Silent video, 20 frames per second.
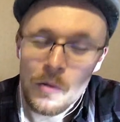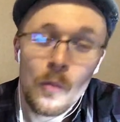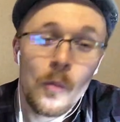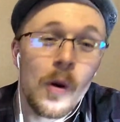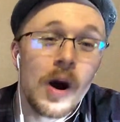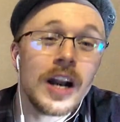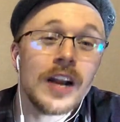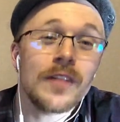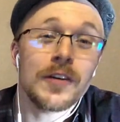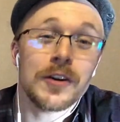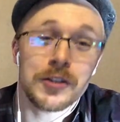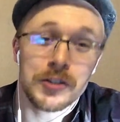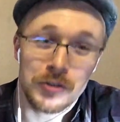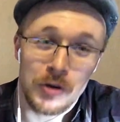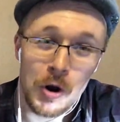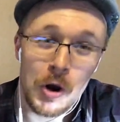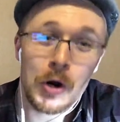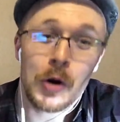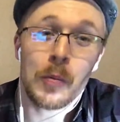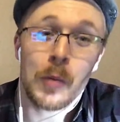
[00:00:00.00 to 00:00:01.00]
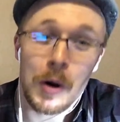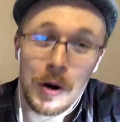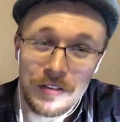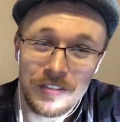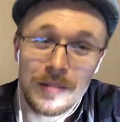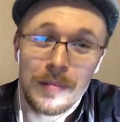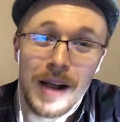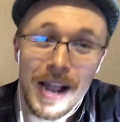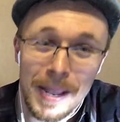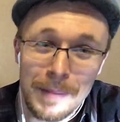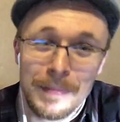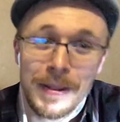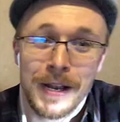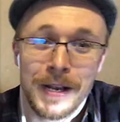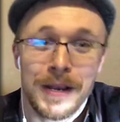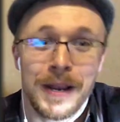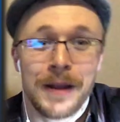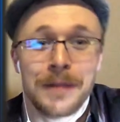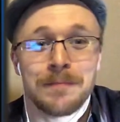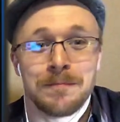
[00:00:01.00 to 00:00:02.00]
one of her stronger works, in my
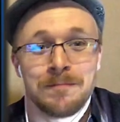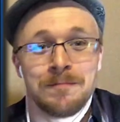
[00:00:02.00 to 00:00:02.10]
opinion.